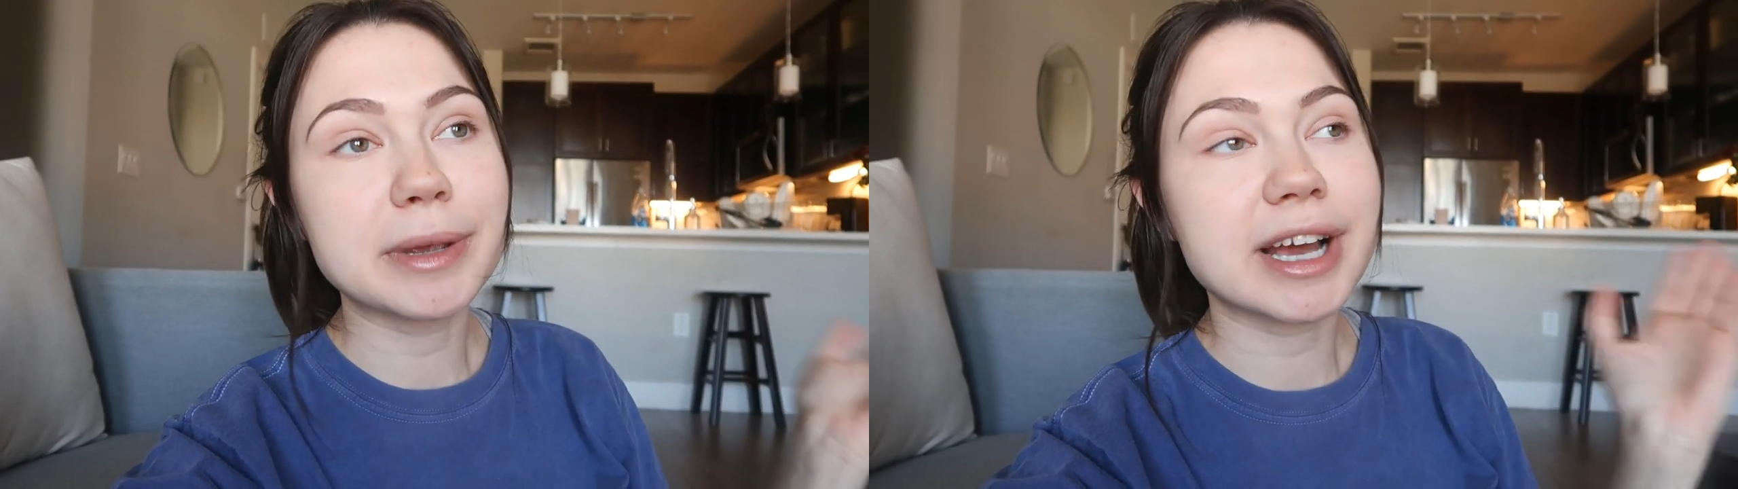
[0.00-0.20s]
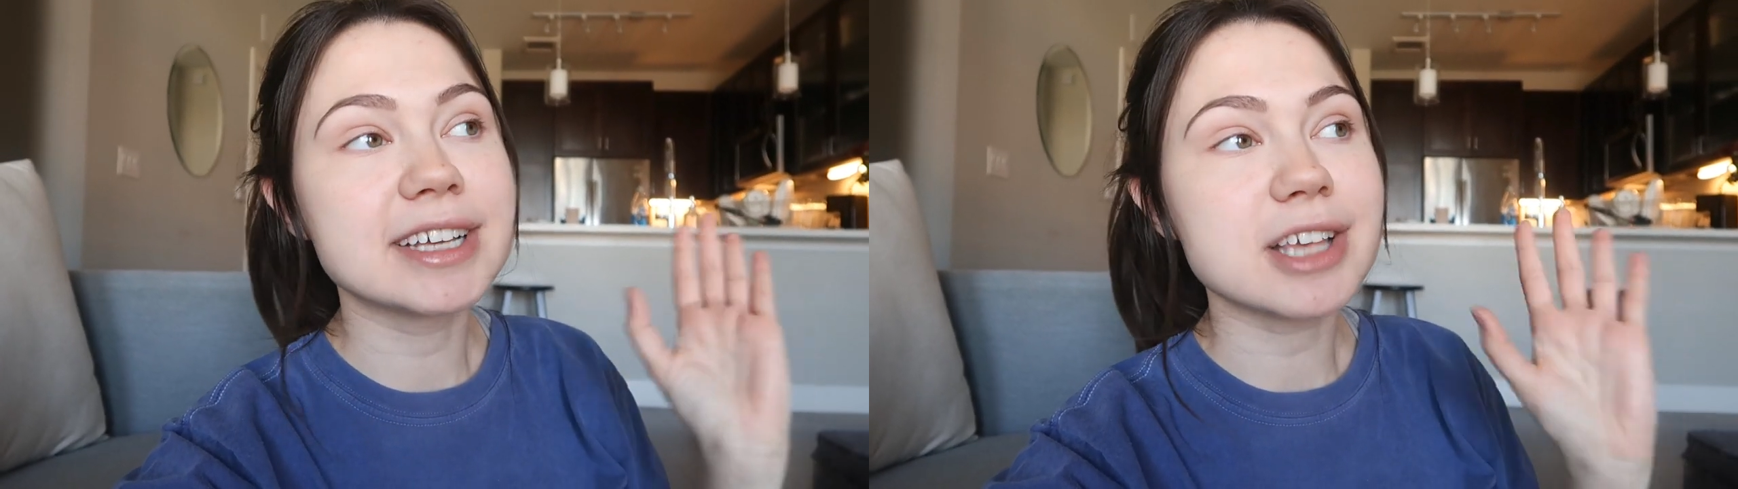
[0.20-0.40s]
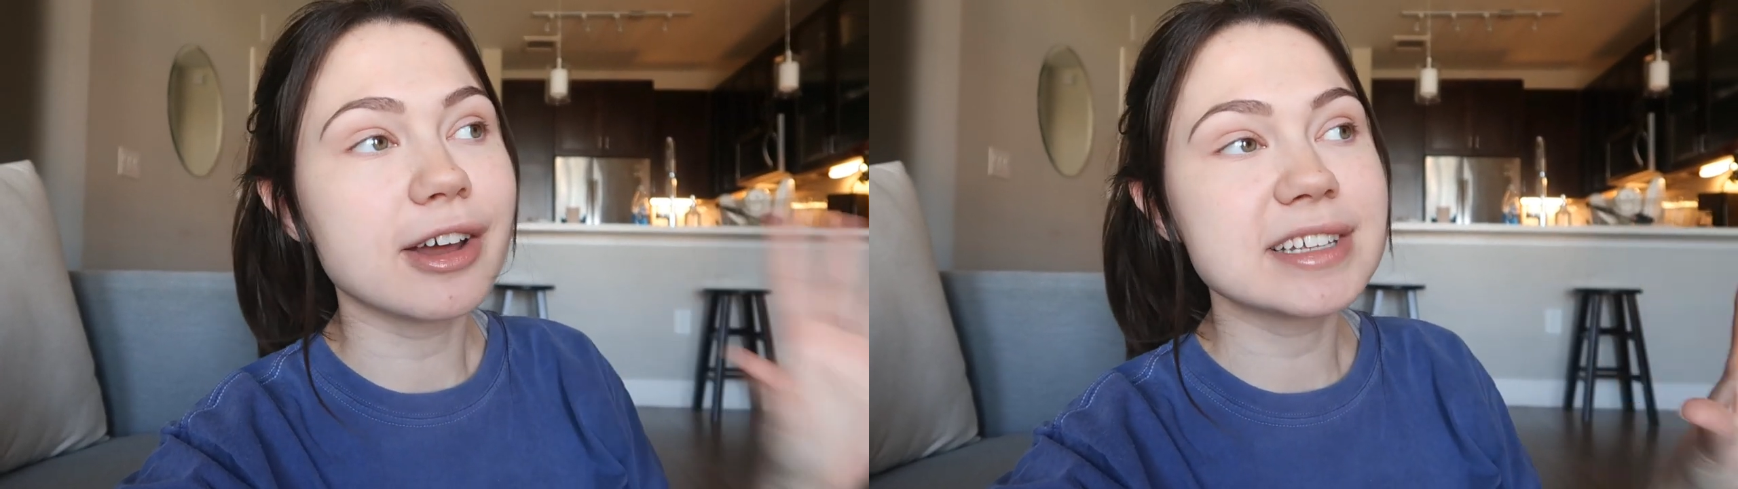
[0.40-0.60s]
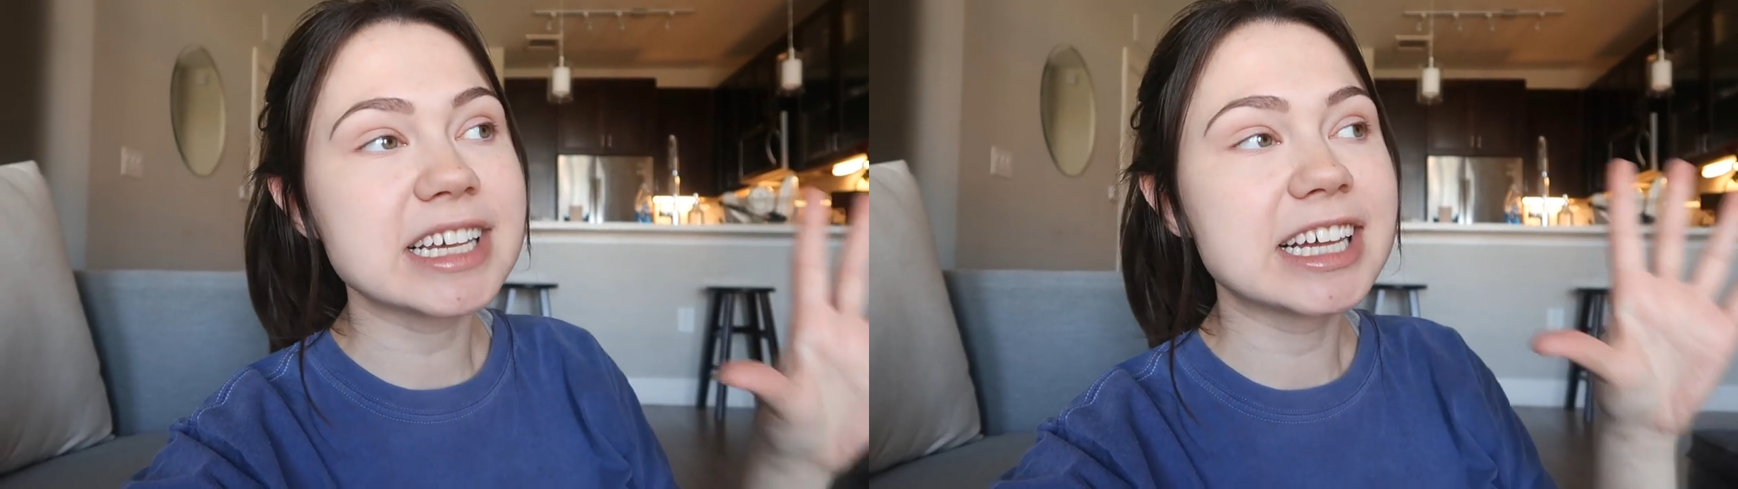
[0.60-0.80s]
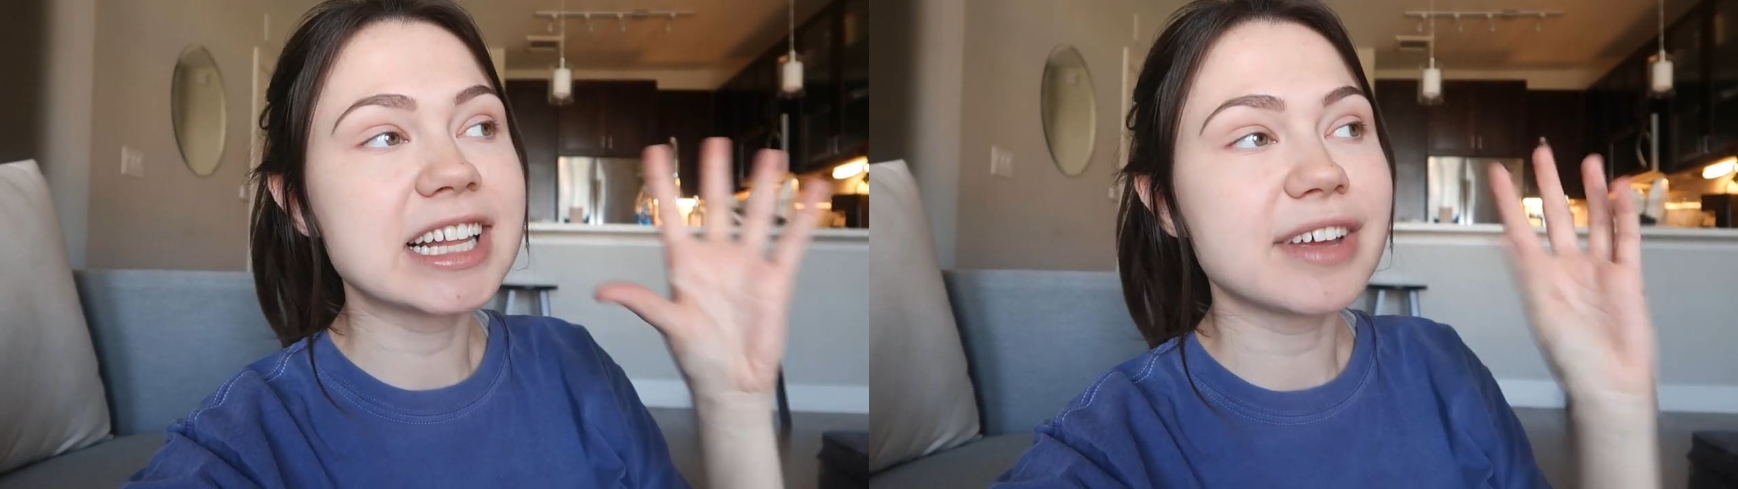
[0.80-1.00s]
because
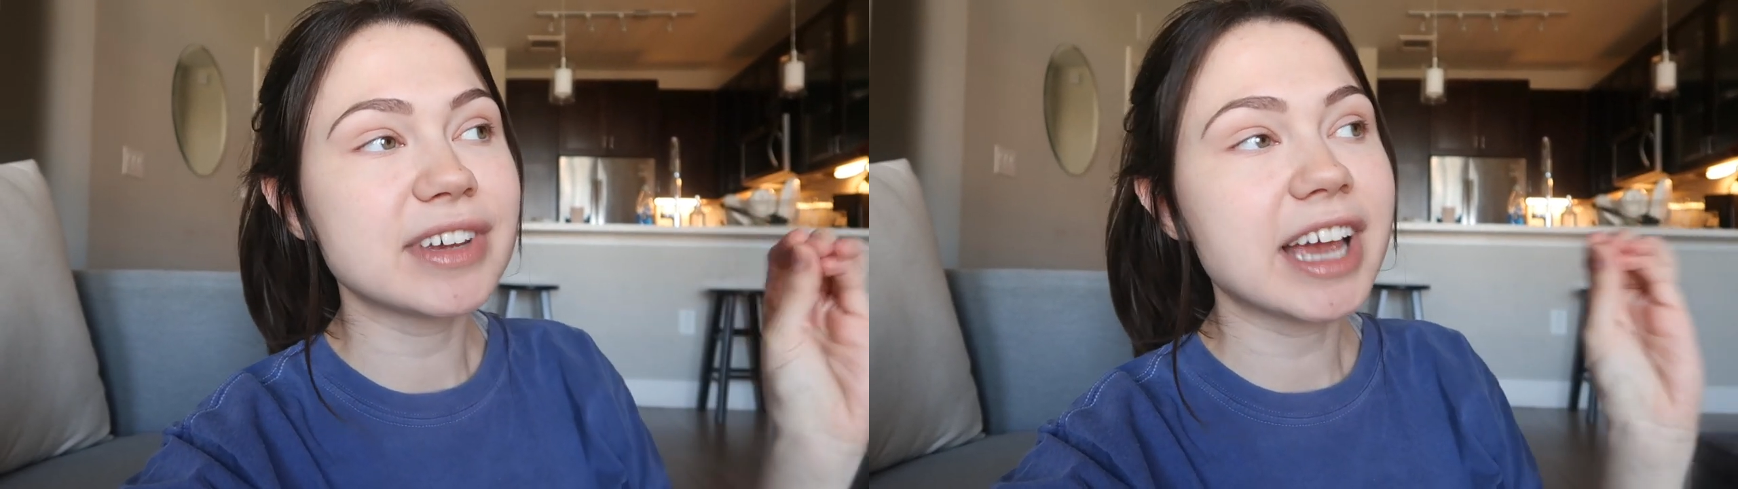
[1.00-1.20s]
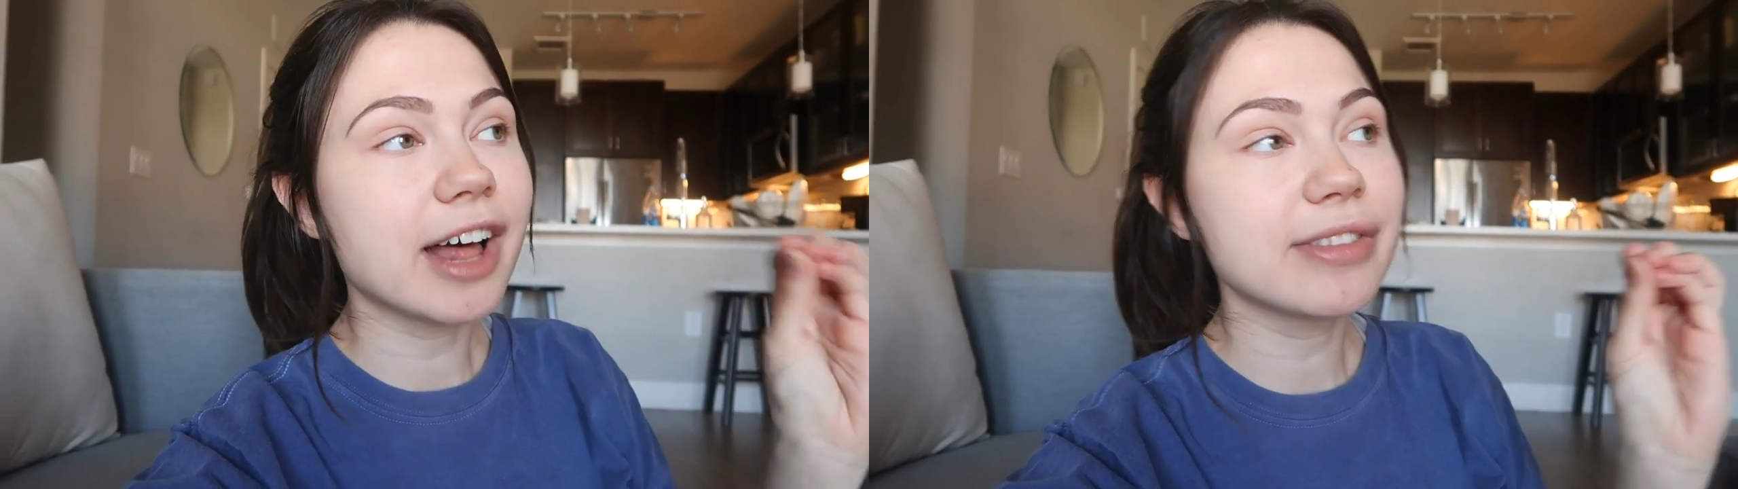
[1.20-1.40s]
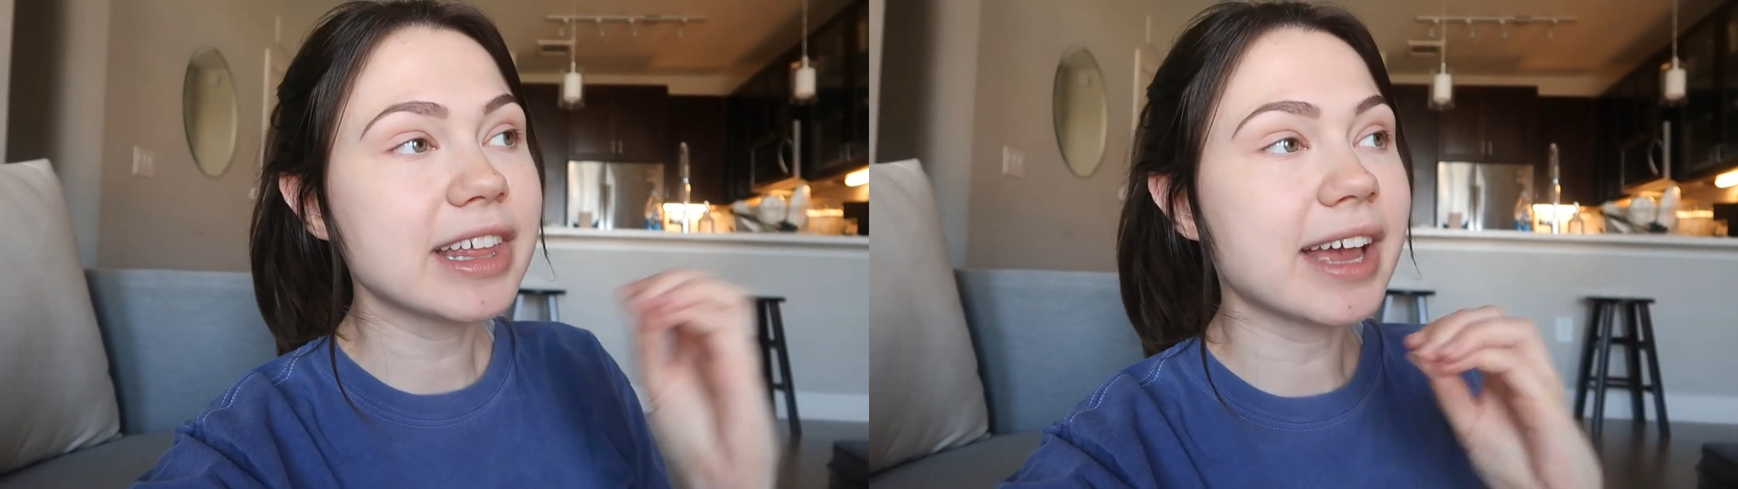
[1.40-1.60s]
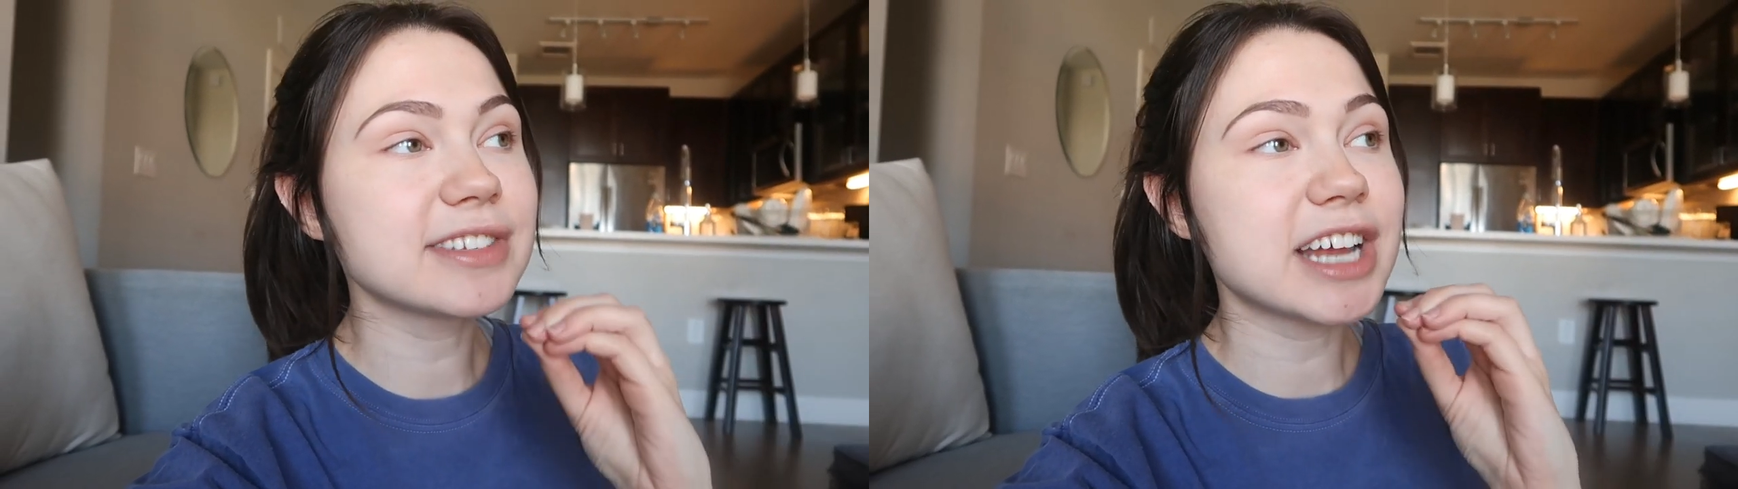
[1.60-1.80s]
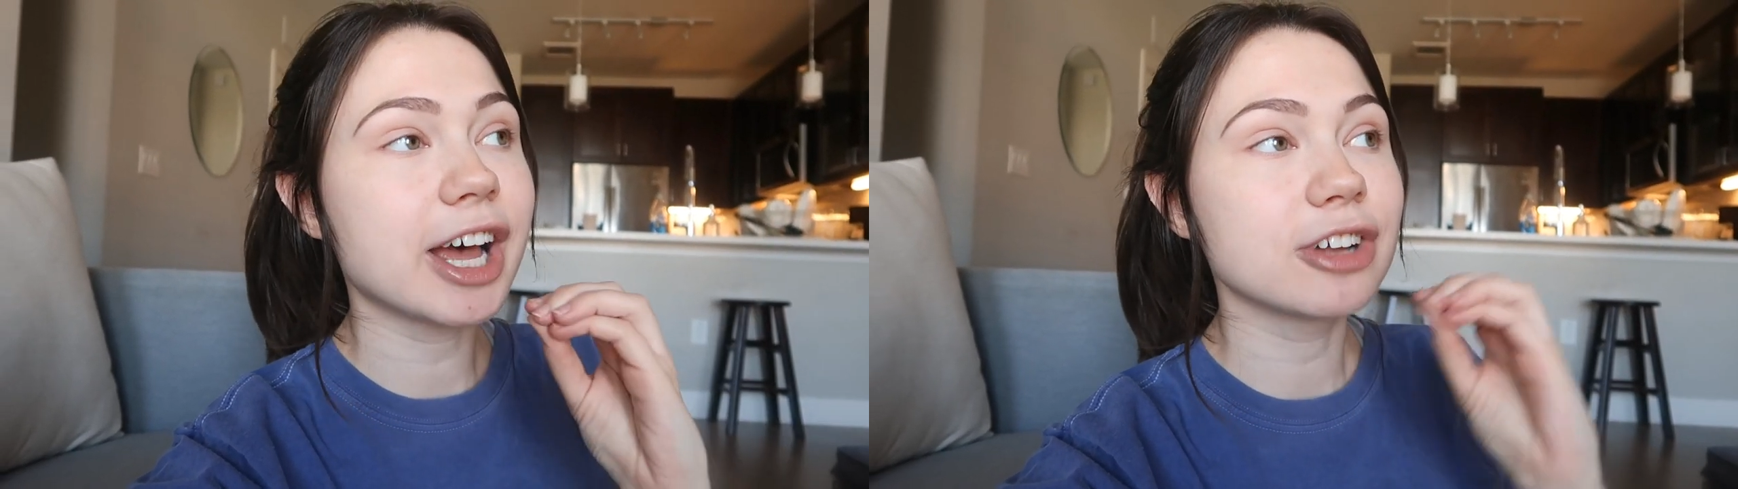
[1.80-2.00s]
honestly, living a healthy
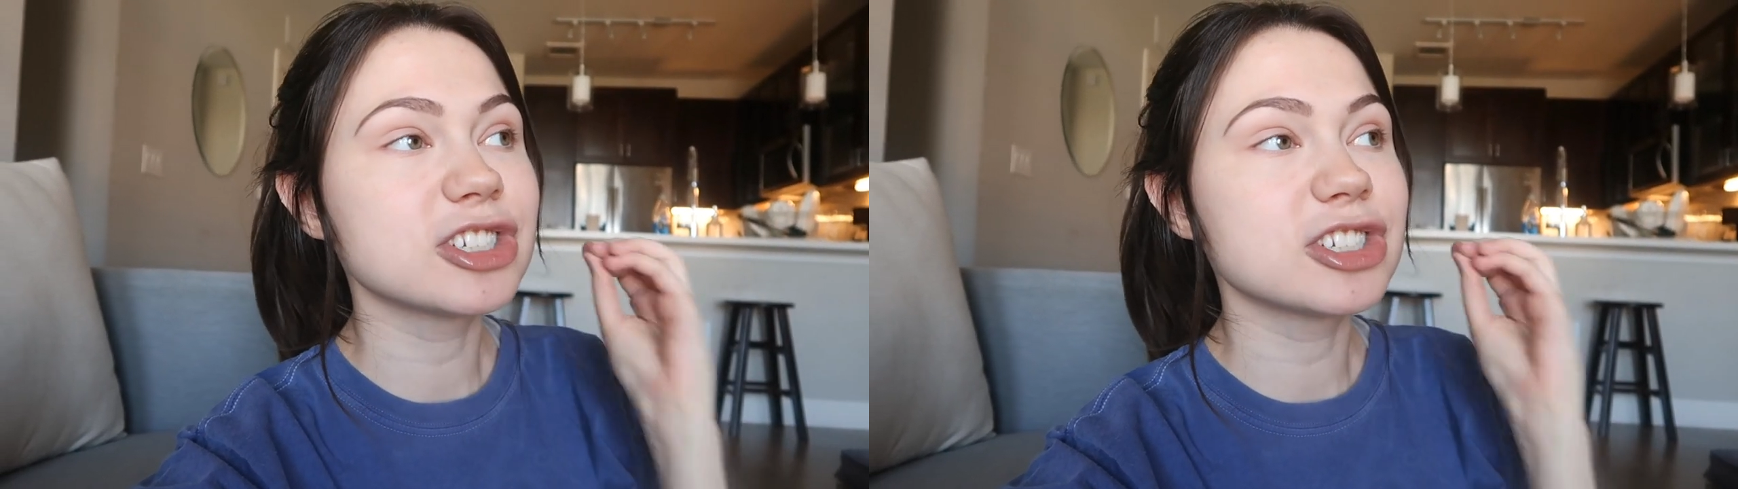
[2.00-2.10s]
lifestyle